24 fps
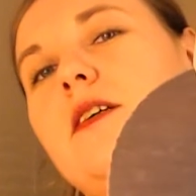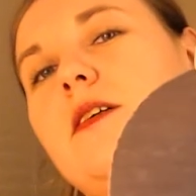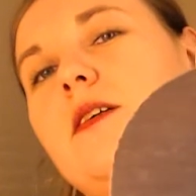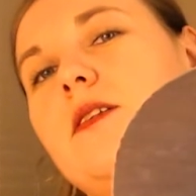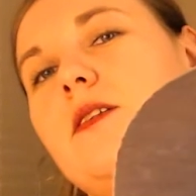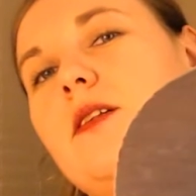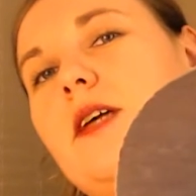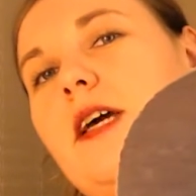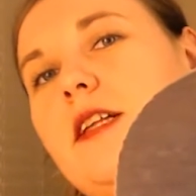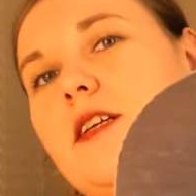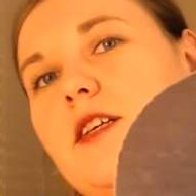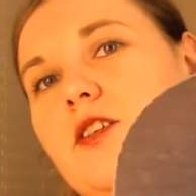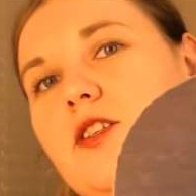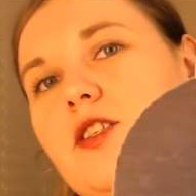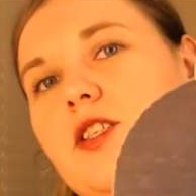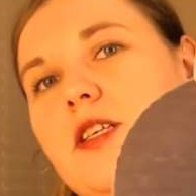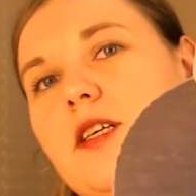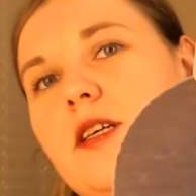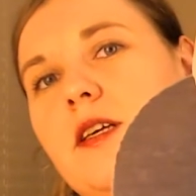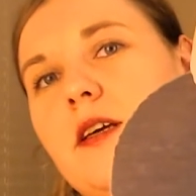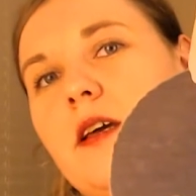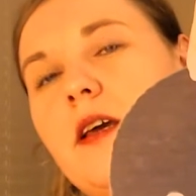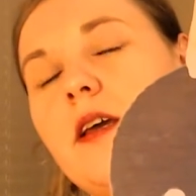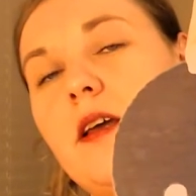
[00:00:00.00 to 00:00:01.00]

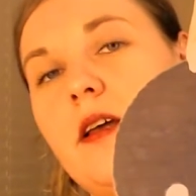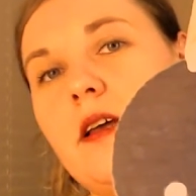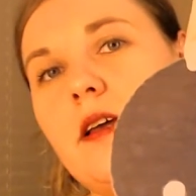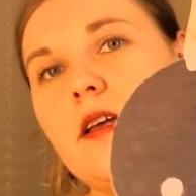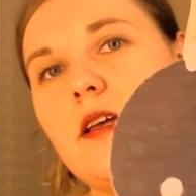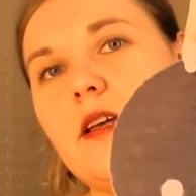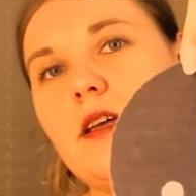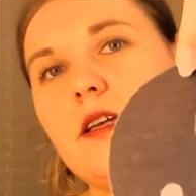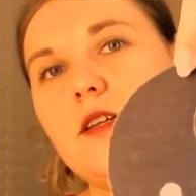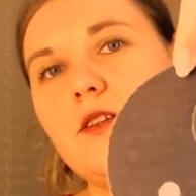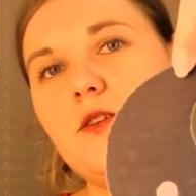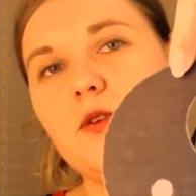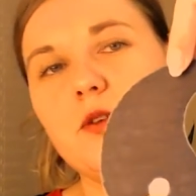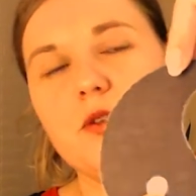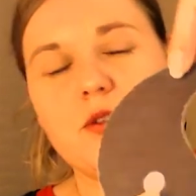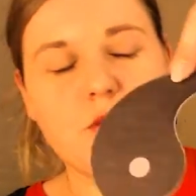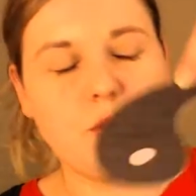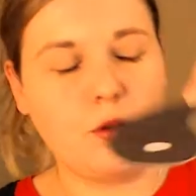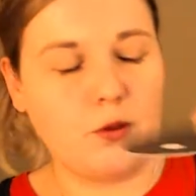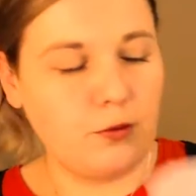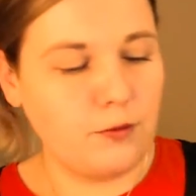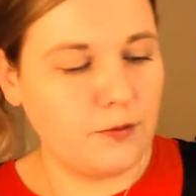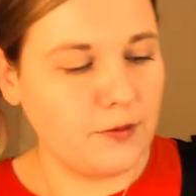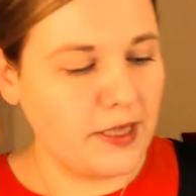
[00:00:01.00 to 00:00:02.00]
energy in your
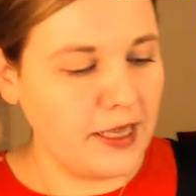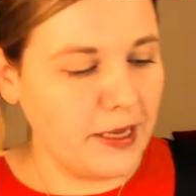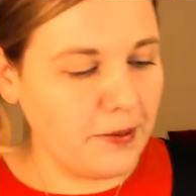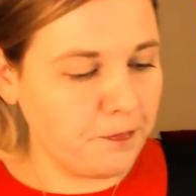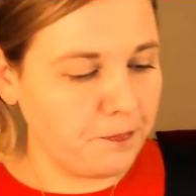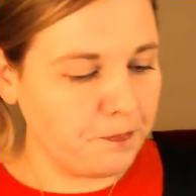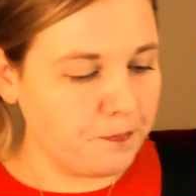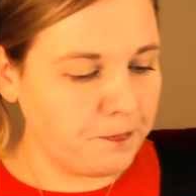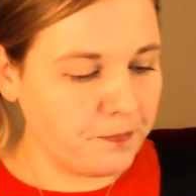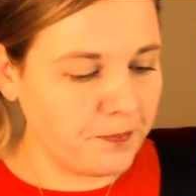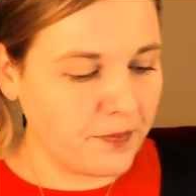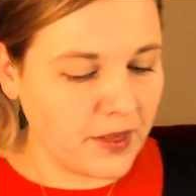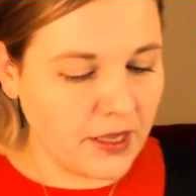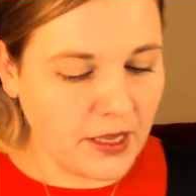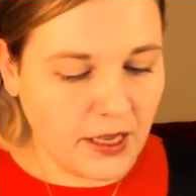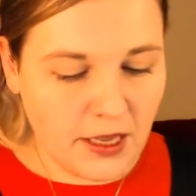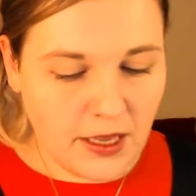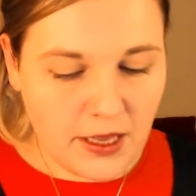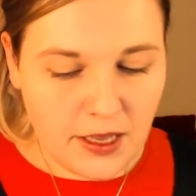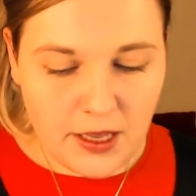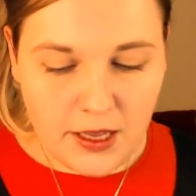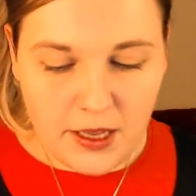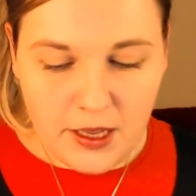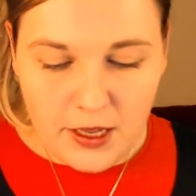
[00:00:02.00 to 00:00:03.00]
soul. Yeah.
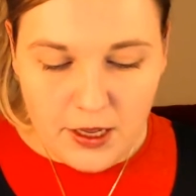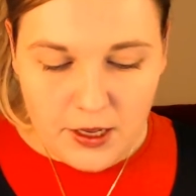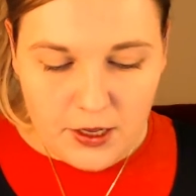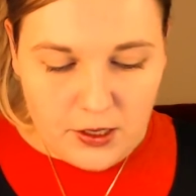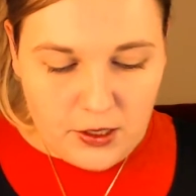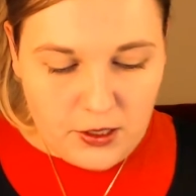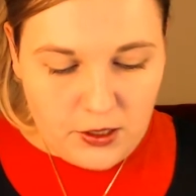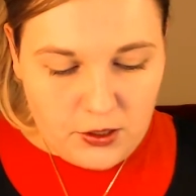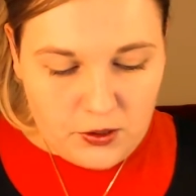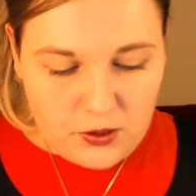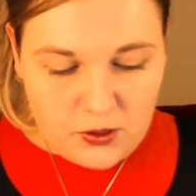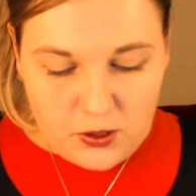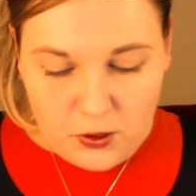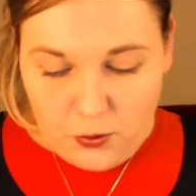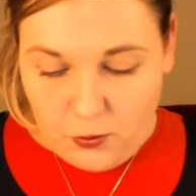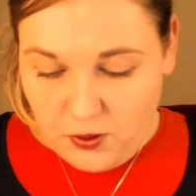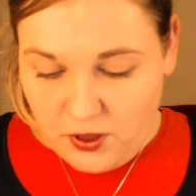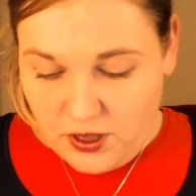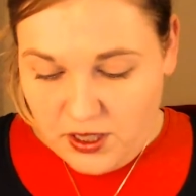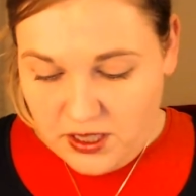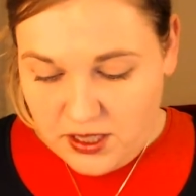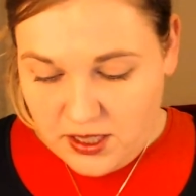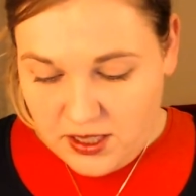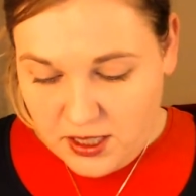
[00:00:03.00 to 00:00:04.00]
So
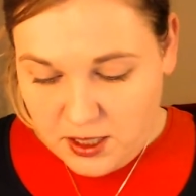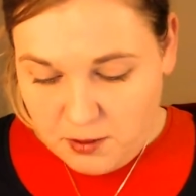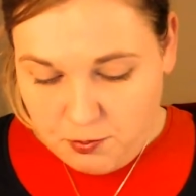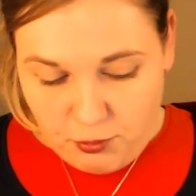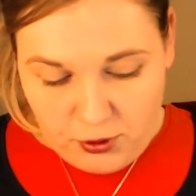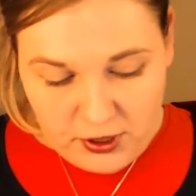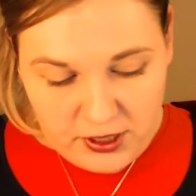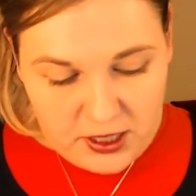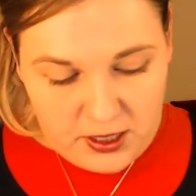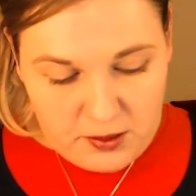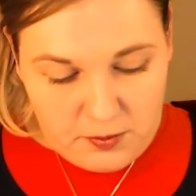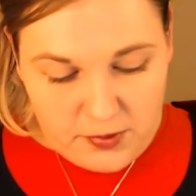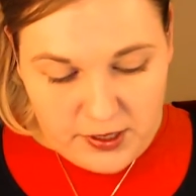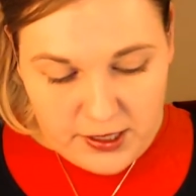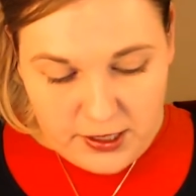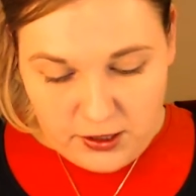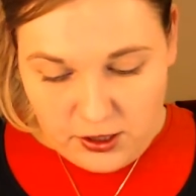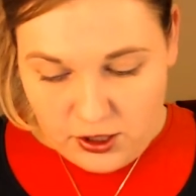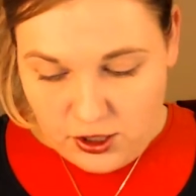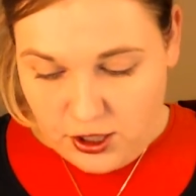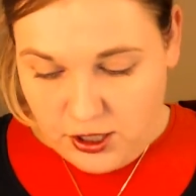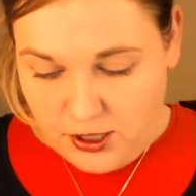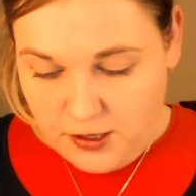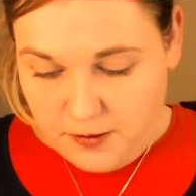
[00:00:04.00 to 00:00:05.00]
this is pretty much